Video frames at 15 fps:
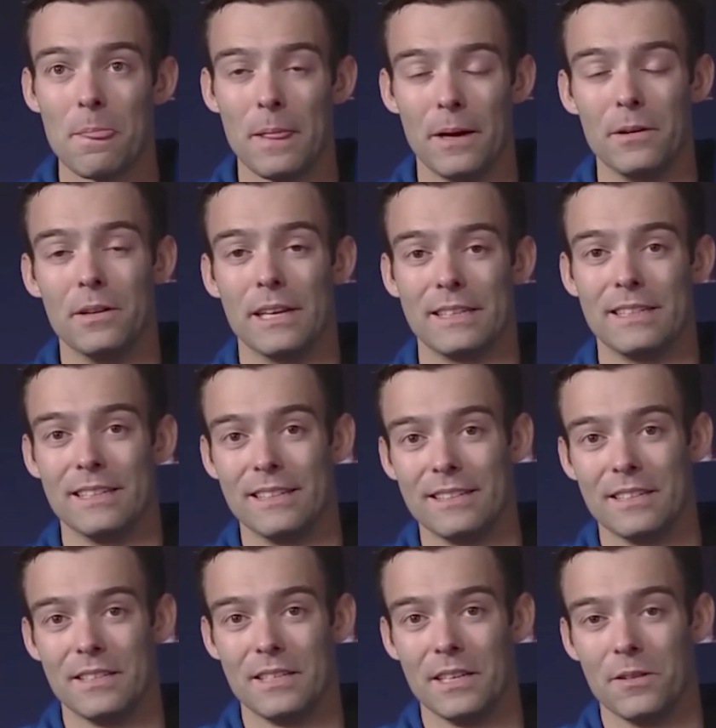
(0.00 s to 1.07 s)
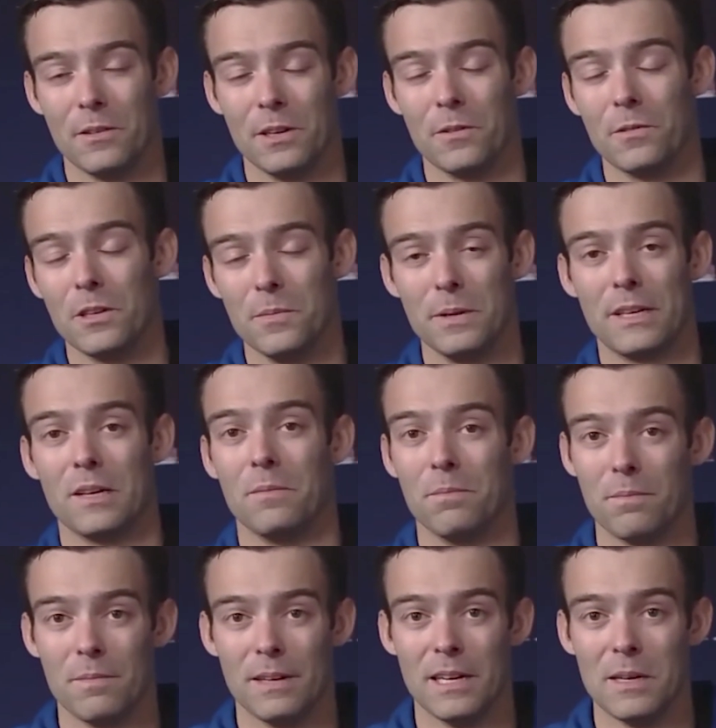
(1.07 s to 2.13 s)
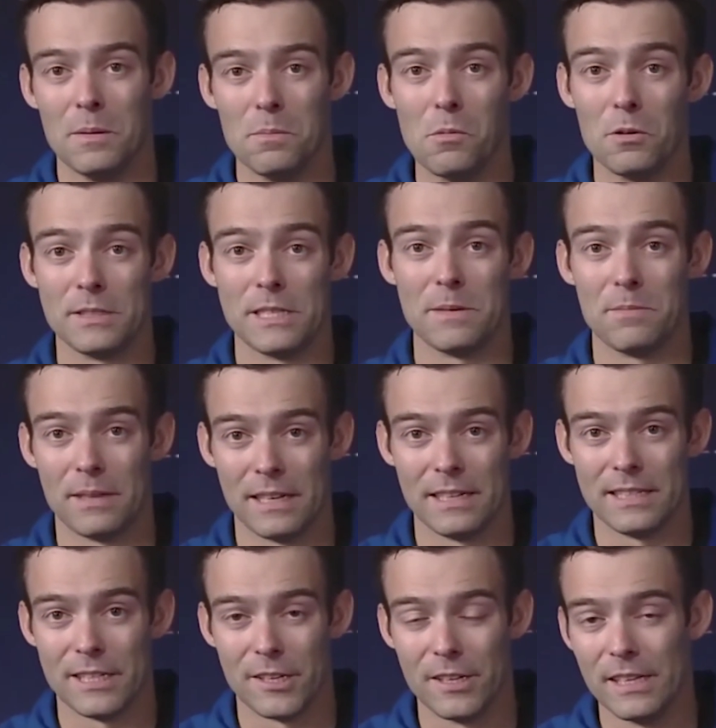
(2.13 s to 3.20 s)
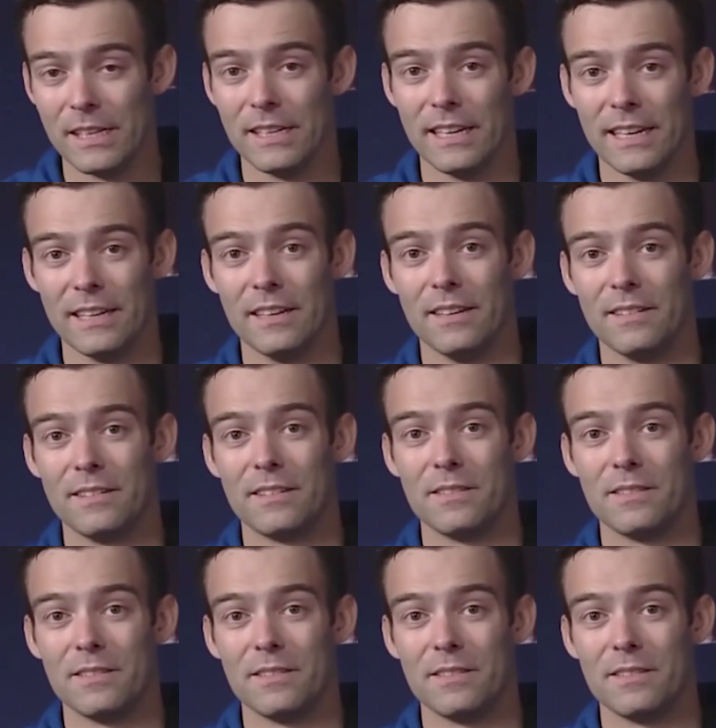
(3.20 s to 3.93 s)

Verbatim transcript: I would like to, to see it, you know, really become uh, multi-planetary, and, and,